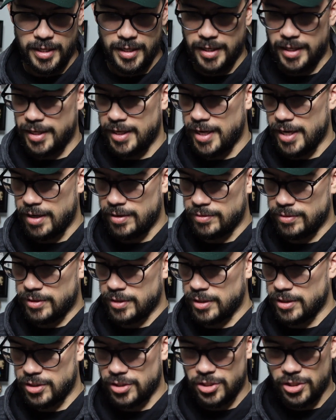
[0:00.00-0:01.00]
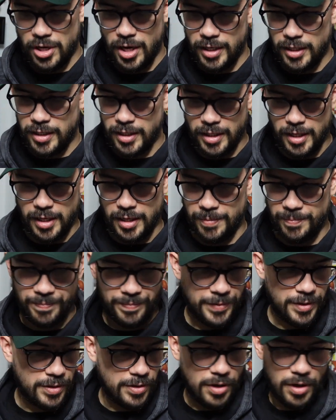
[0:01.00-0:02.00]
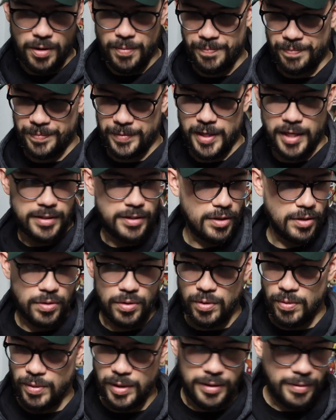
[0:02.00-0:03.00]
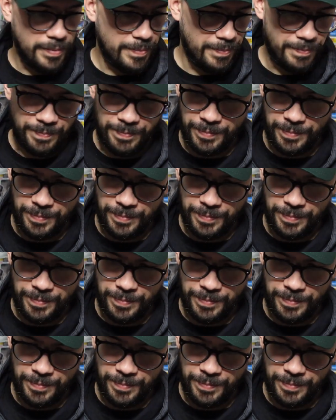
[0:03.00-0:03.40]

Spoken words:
Count Chocula. So that's a cool one. Put